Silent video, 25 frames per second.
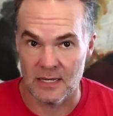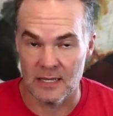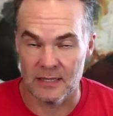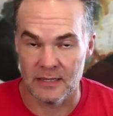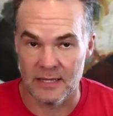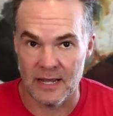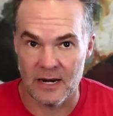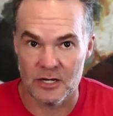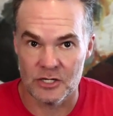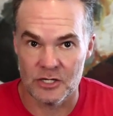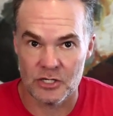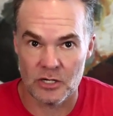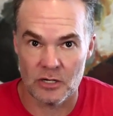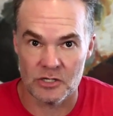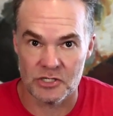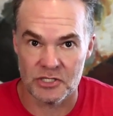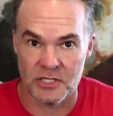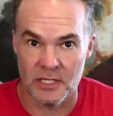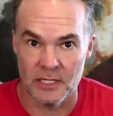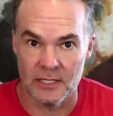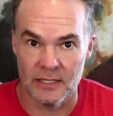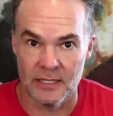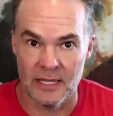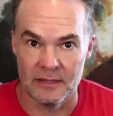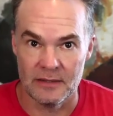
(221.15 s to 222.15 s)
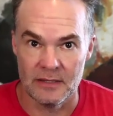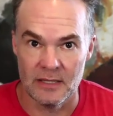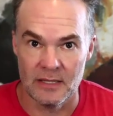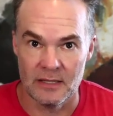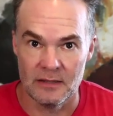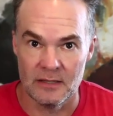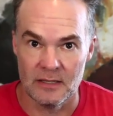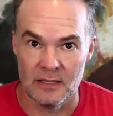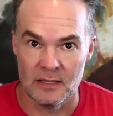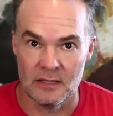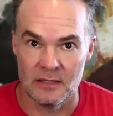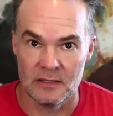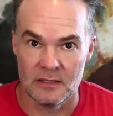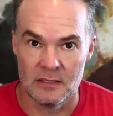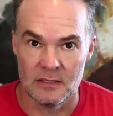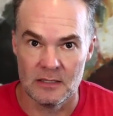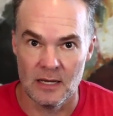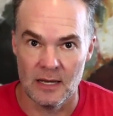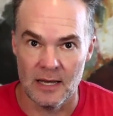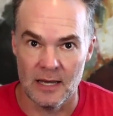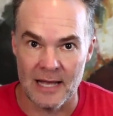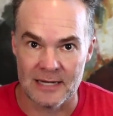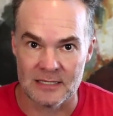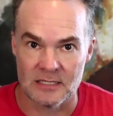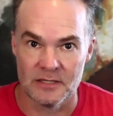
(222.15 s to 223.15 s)
I led a church
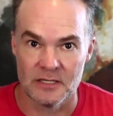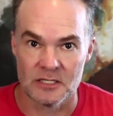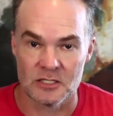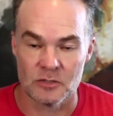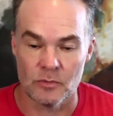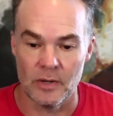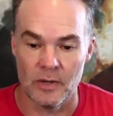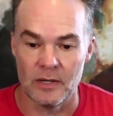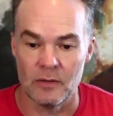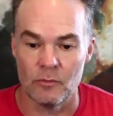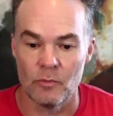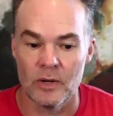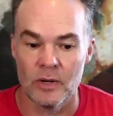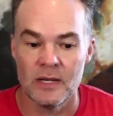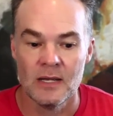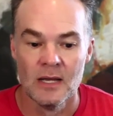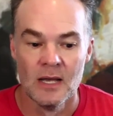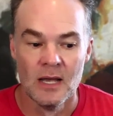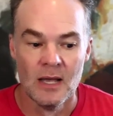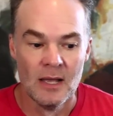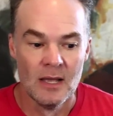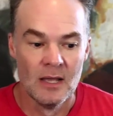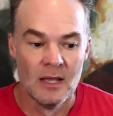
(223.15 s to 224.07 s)
that acted this way. We